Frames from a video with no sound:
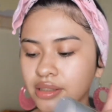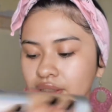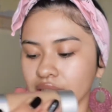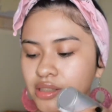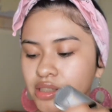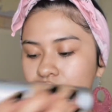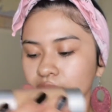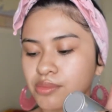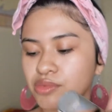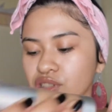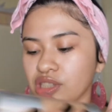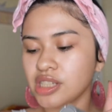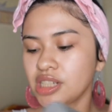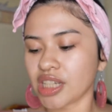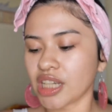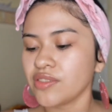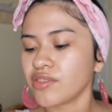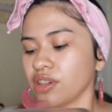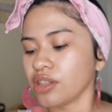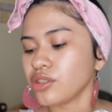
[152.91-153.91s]
So I'm just gonna
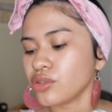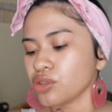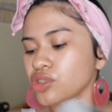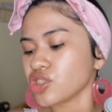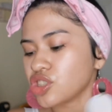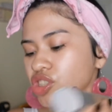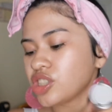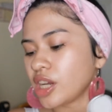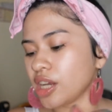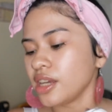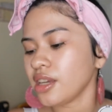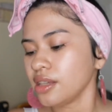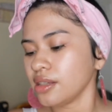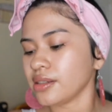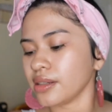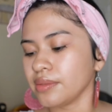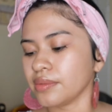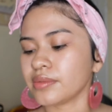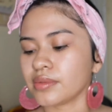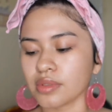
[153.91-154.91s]
give it a little shake.
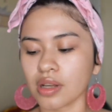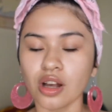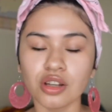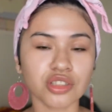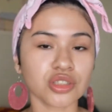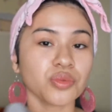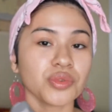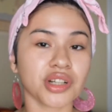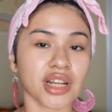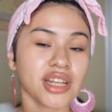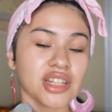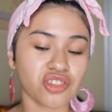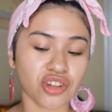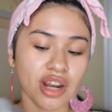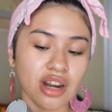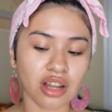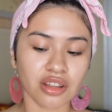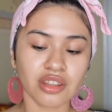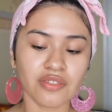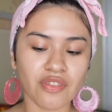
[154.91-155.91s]
Also, when I tried
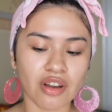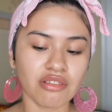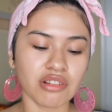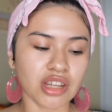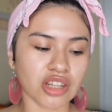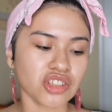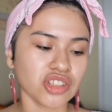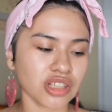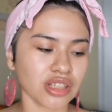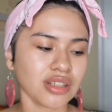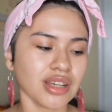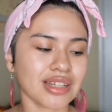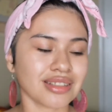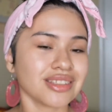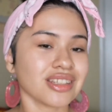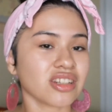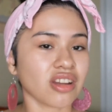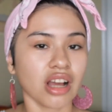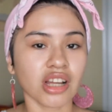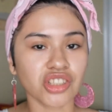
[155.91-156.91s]
on the foundation, I
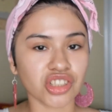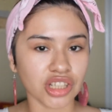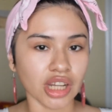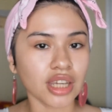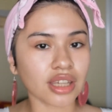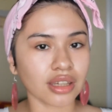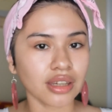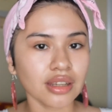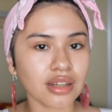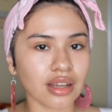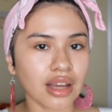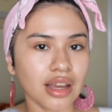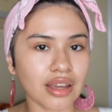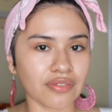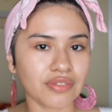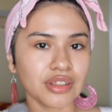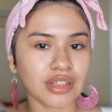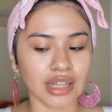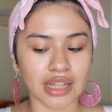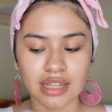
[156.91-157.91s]
did not shake it. I
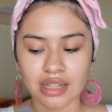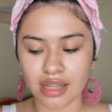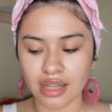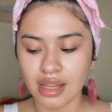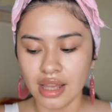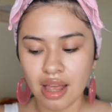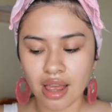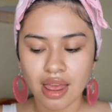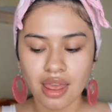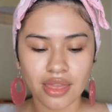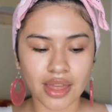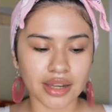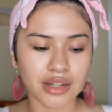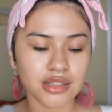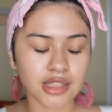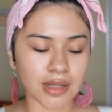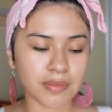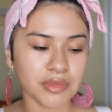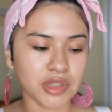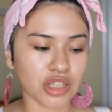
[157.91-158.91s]
feel like that is
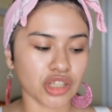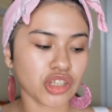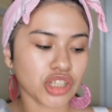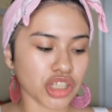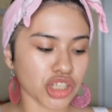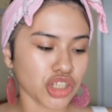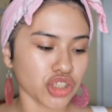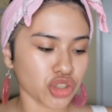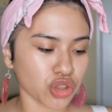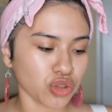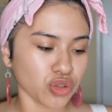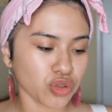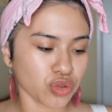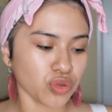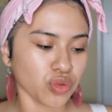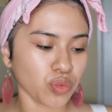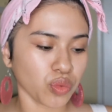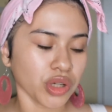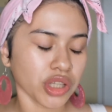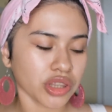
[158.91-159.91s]
something you need to do
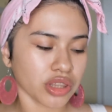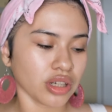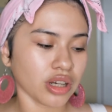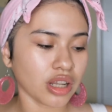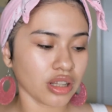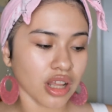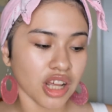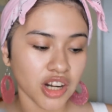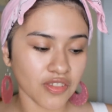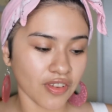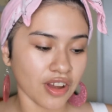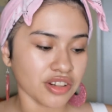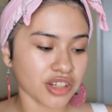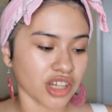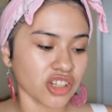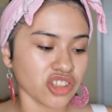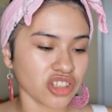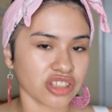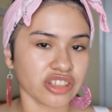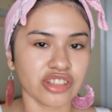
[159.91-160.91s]
with a lot of
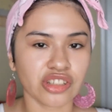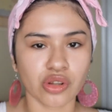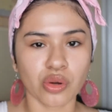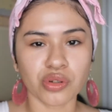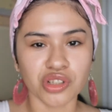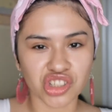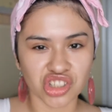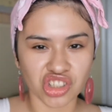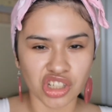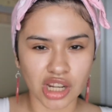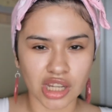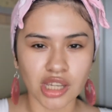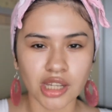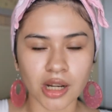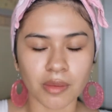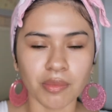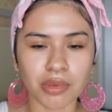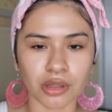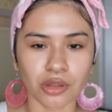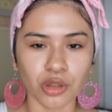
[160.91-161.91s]
foundations, is always shake it
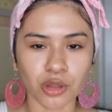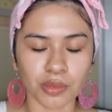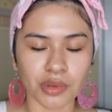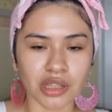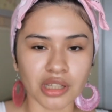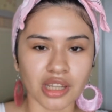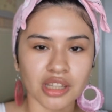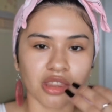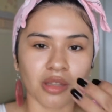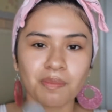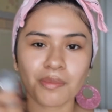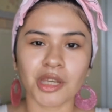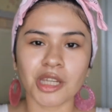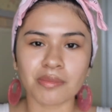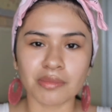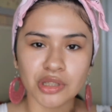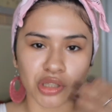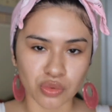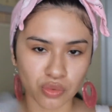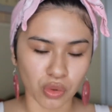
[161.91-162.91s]
up a little bit, get the
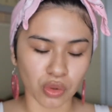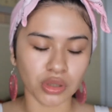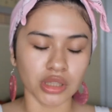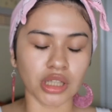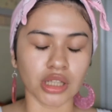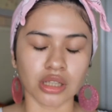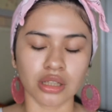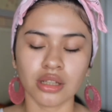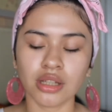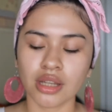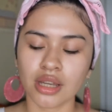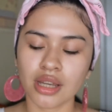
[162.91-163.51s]
pigments rolling.